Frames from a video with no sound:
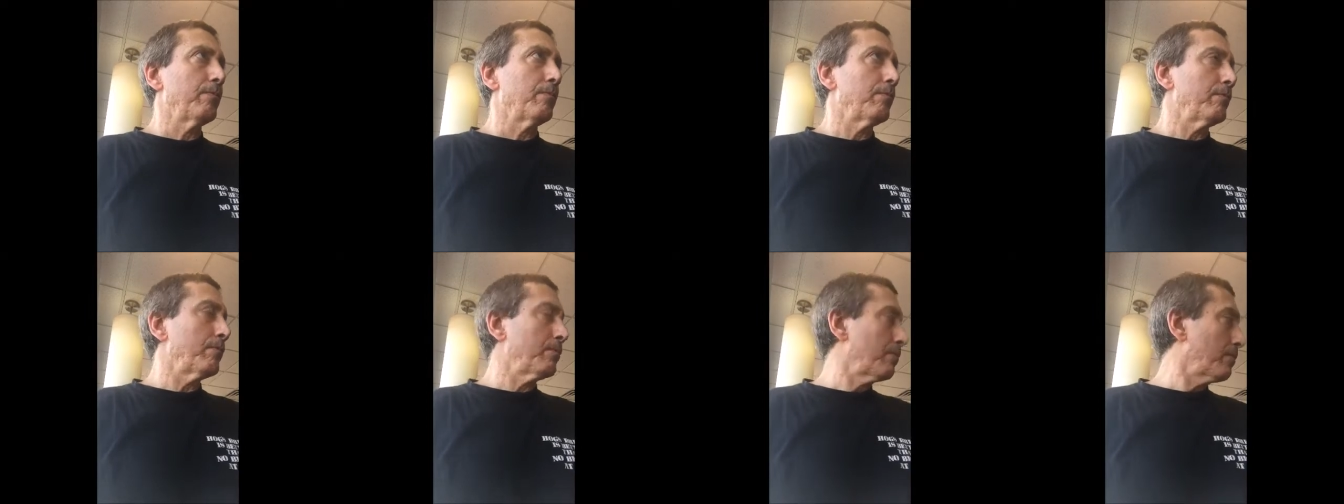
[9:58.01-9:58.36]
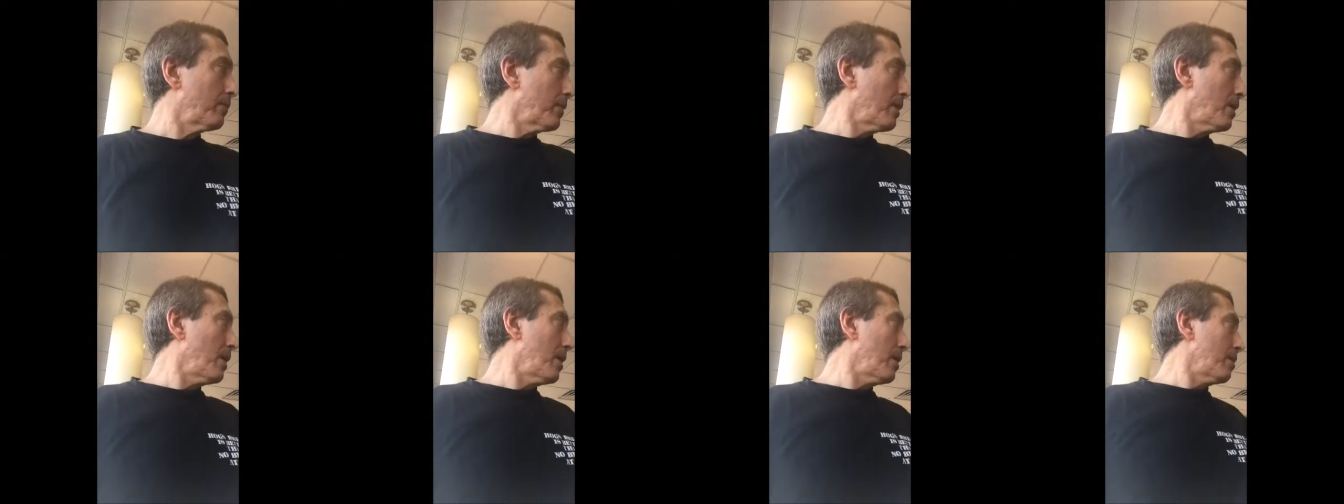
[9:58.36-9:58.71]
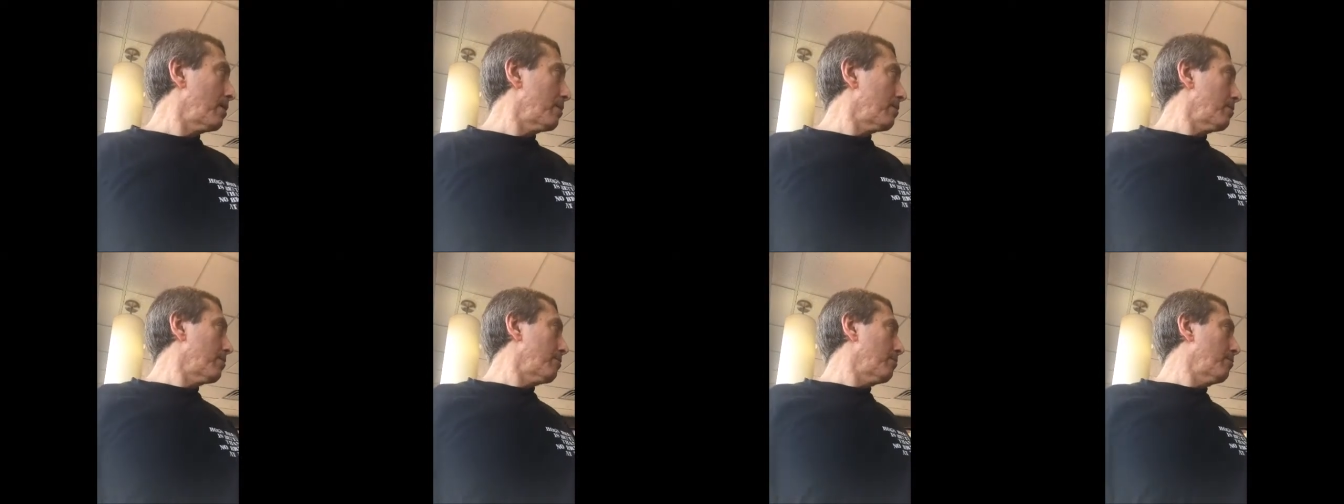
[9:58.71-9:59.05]
Oh hey,
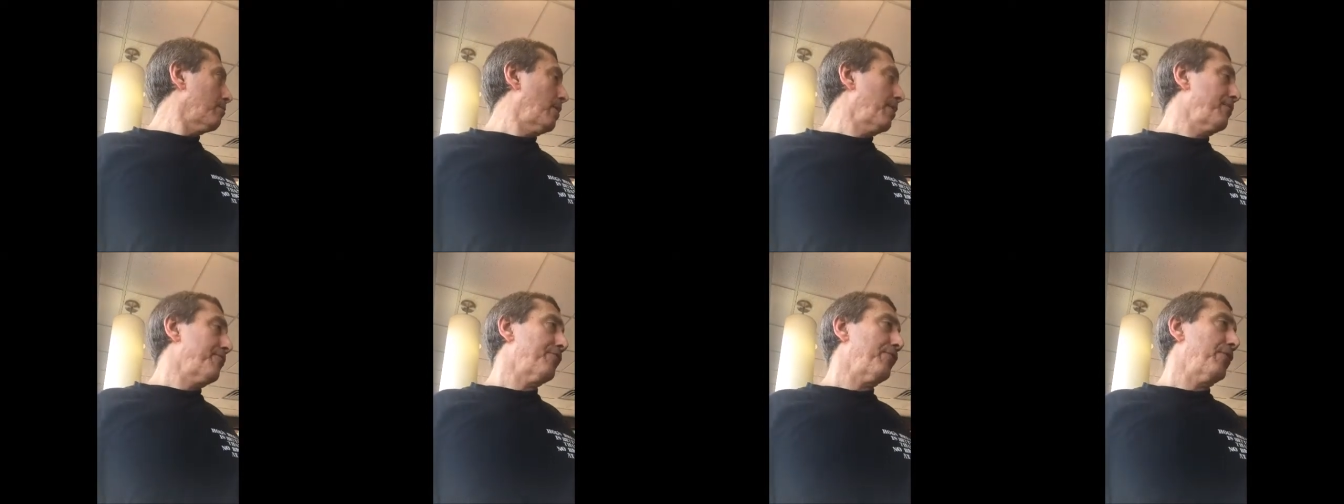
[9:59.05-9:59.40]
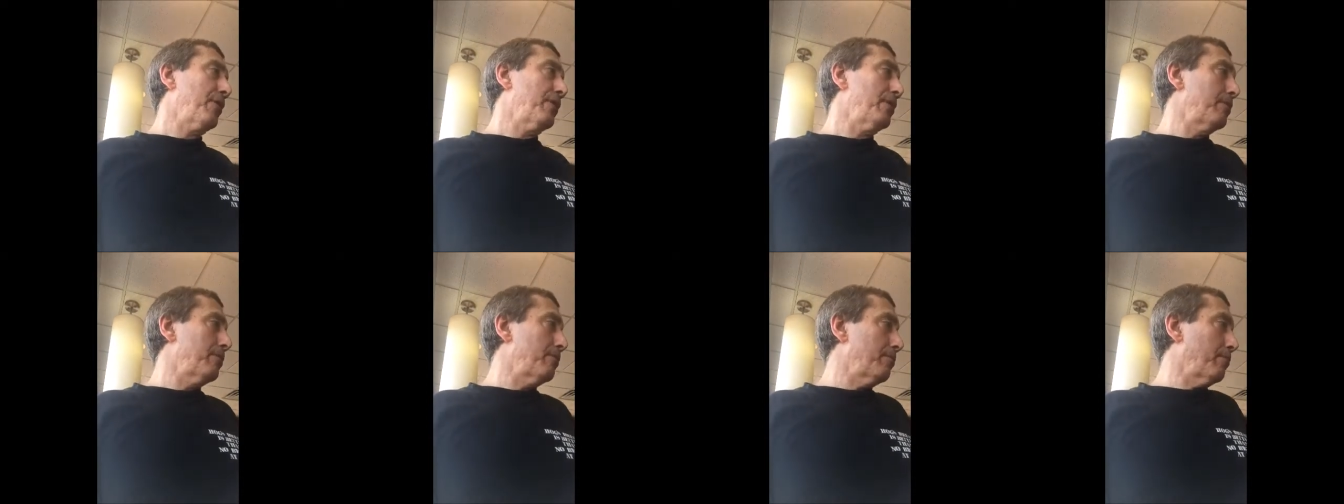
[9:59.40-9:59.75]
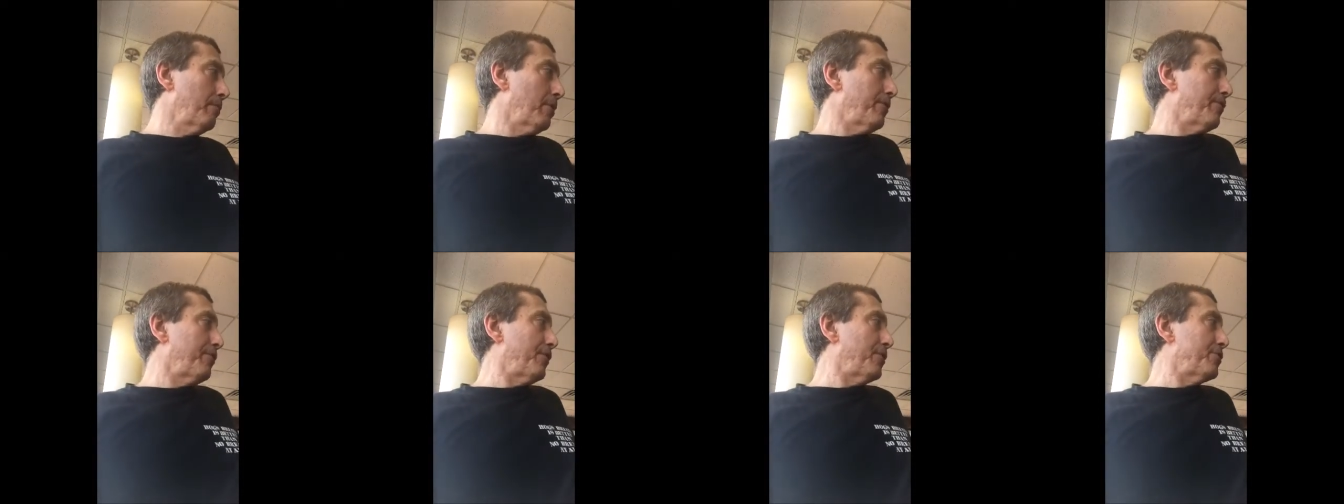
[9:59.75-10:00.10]
God! My friend,
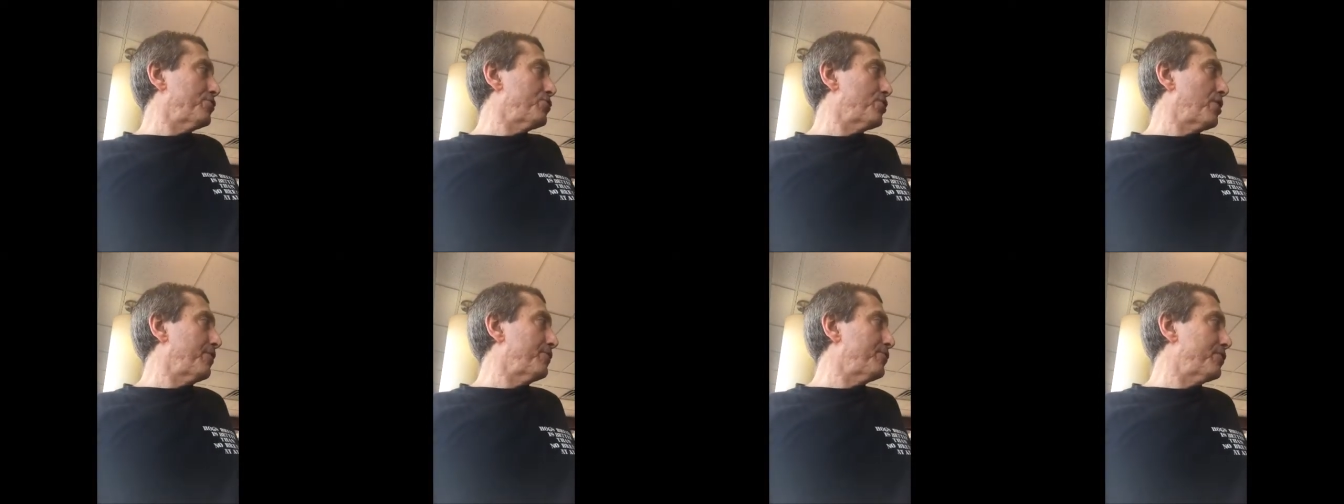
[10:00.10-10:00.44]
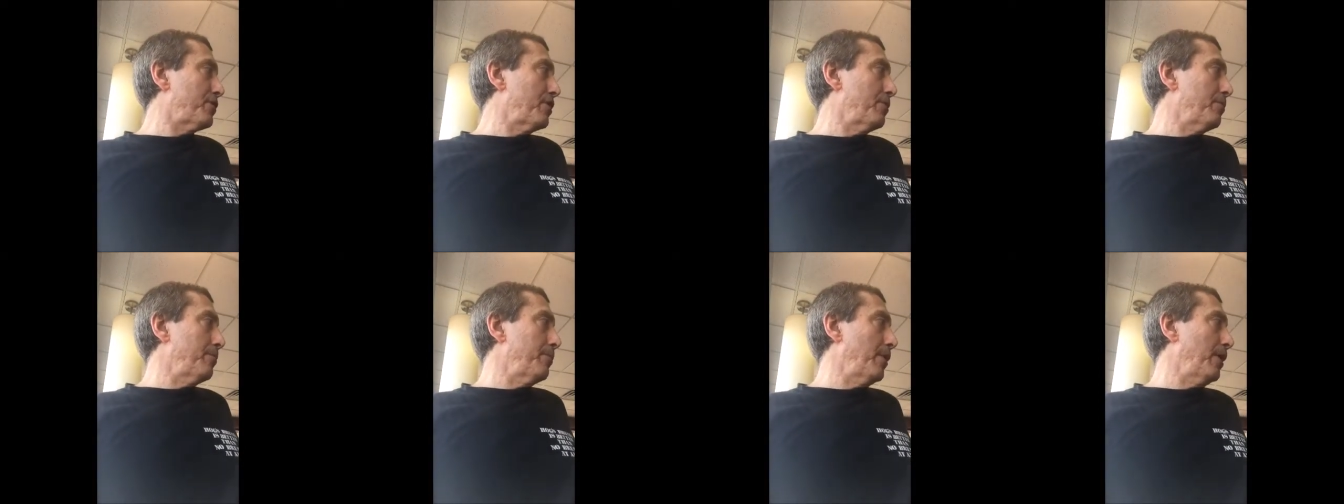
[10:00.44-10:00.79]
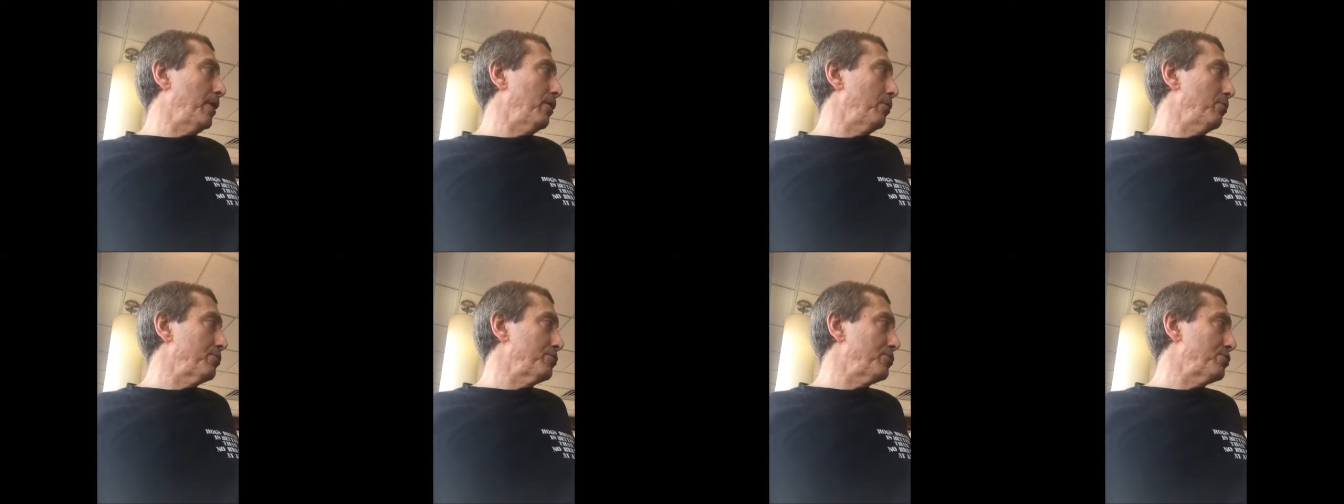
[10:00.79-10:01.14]
my friend Jeff
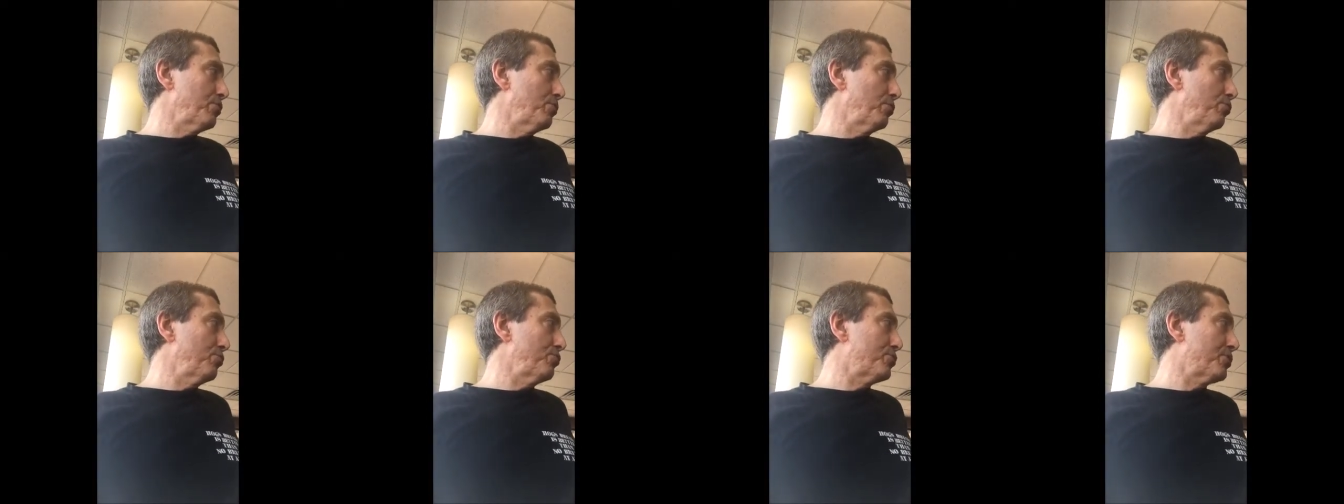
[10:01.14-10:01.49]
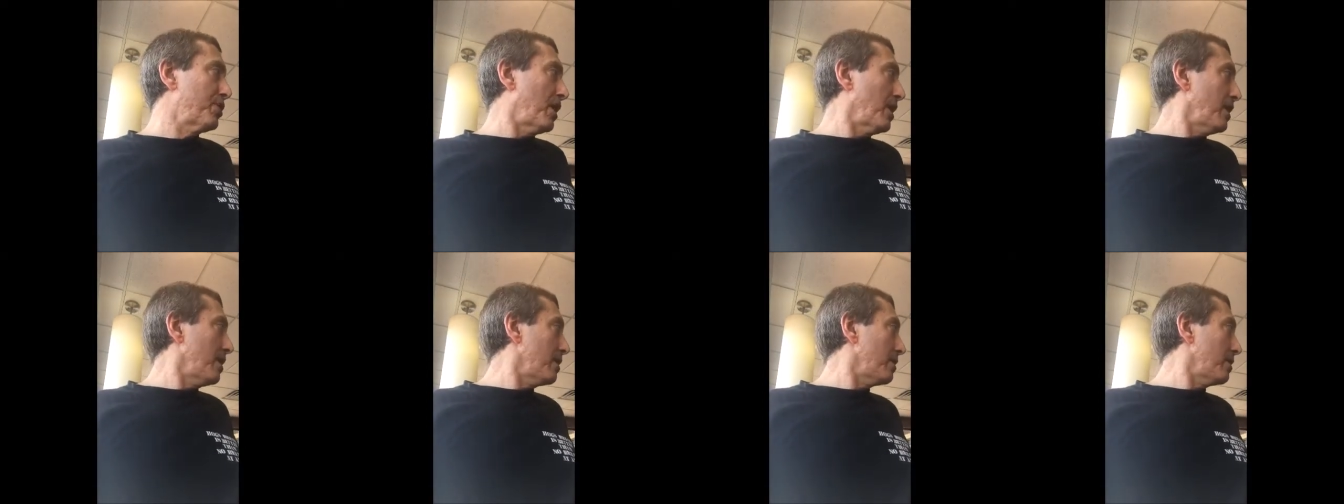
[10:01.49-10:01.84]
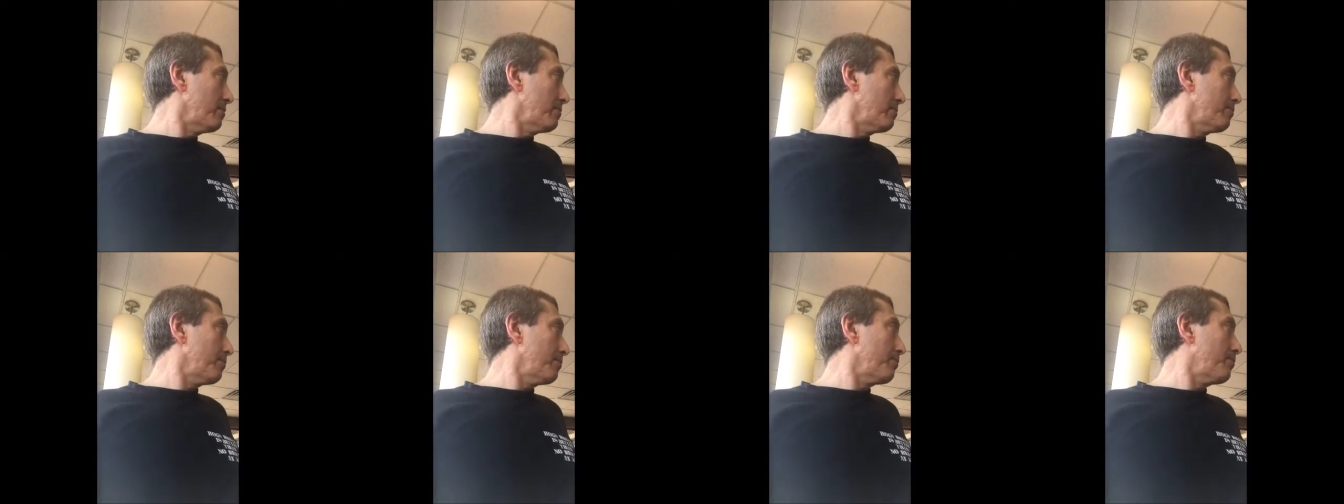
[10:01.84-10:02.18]
Zambella was a lieutenant
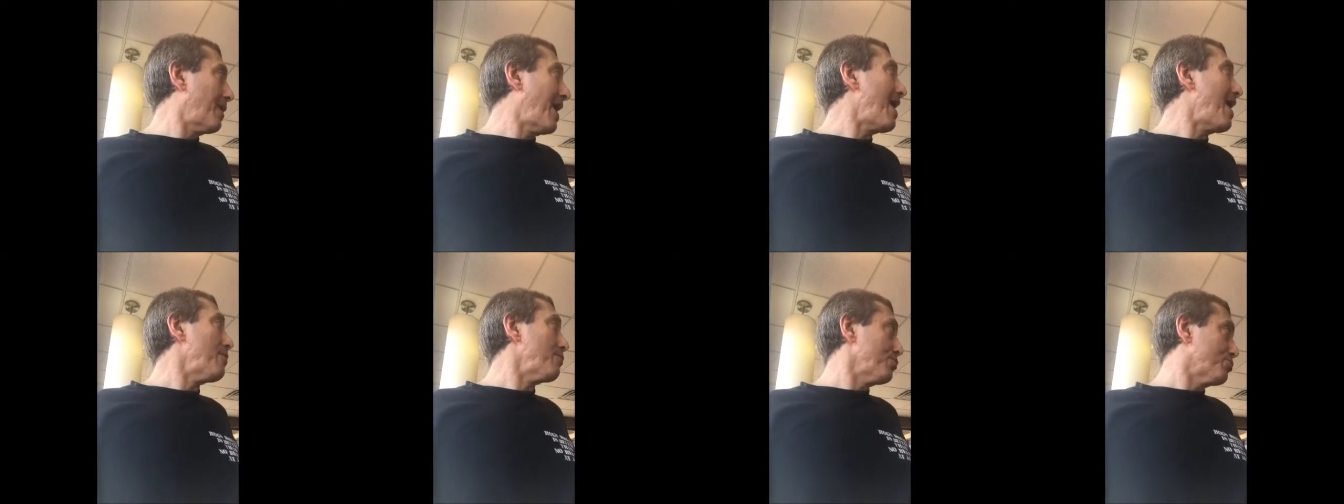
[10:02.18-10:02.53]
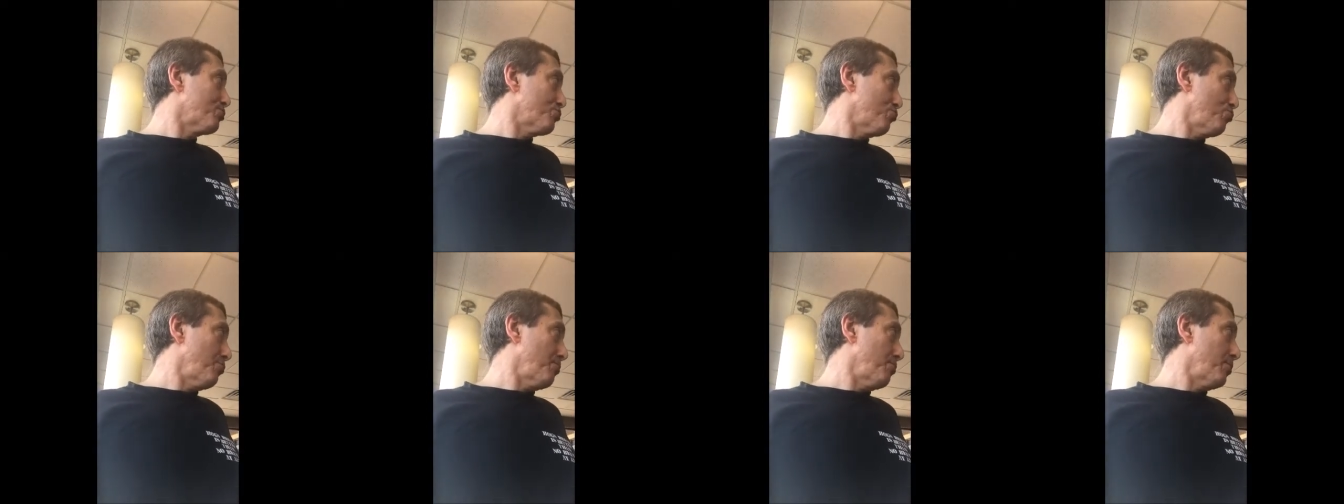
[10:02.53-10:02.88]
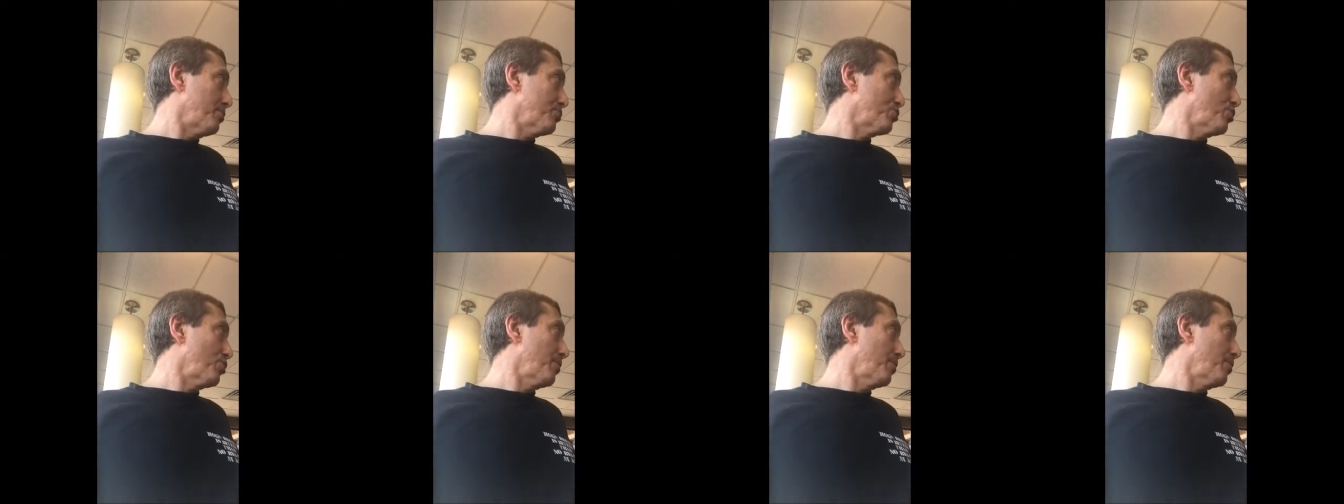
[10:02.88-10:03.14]
paratrooper,